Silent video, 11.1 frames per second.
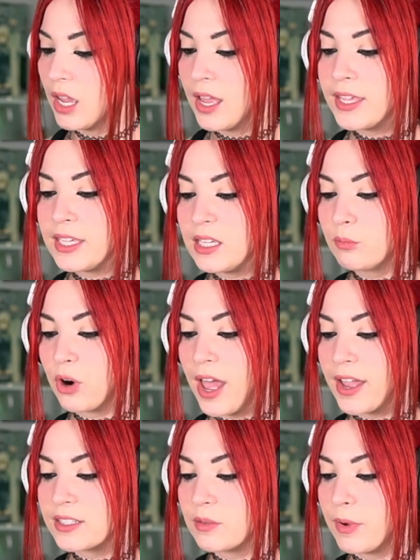He
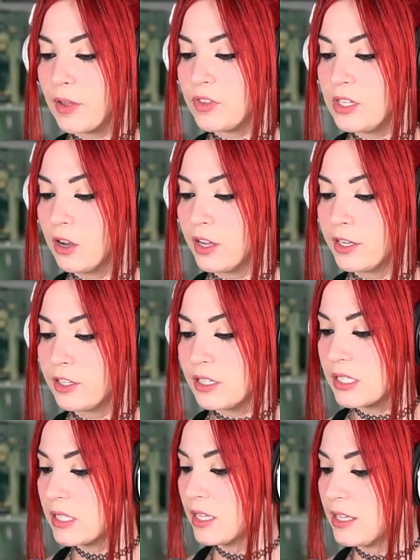bragged about the
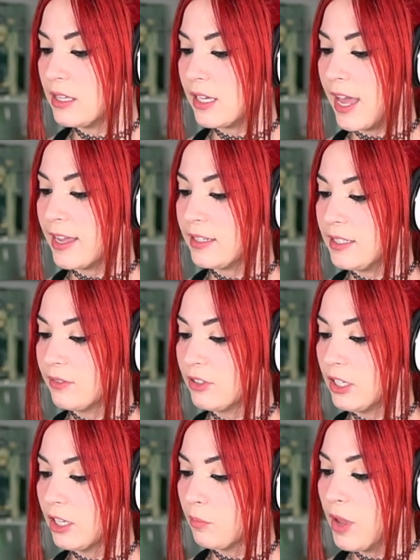honors the king had given
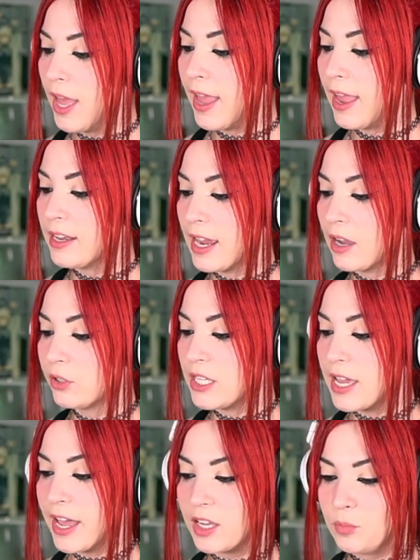him and how he
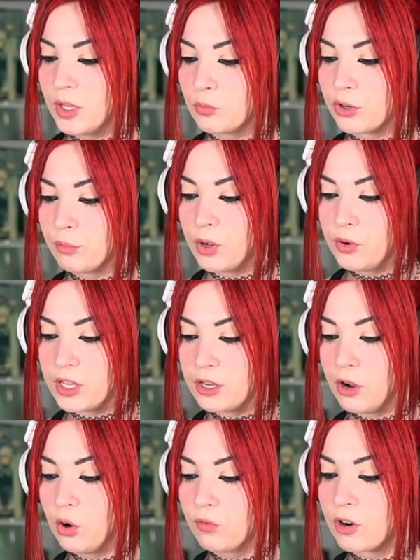had been promoted
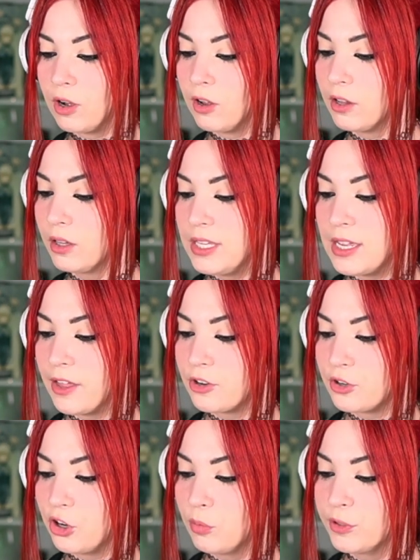over all the other
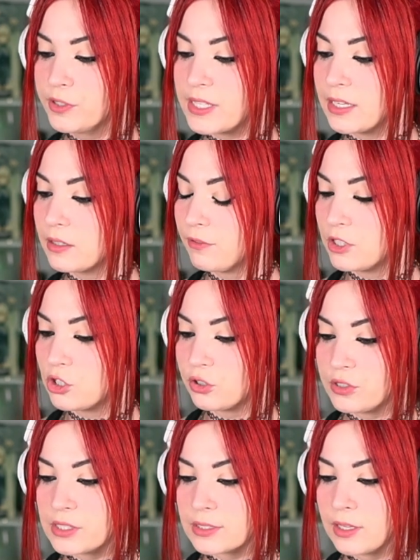nobles and
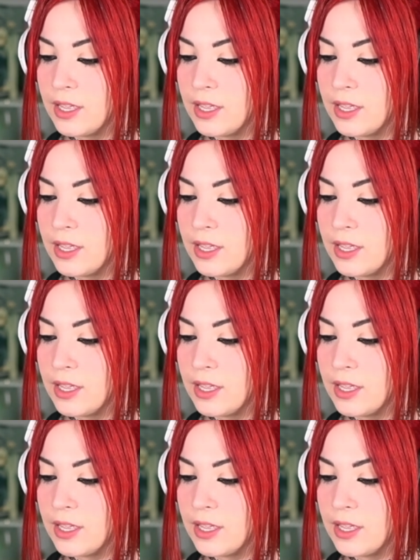officials.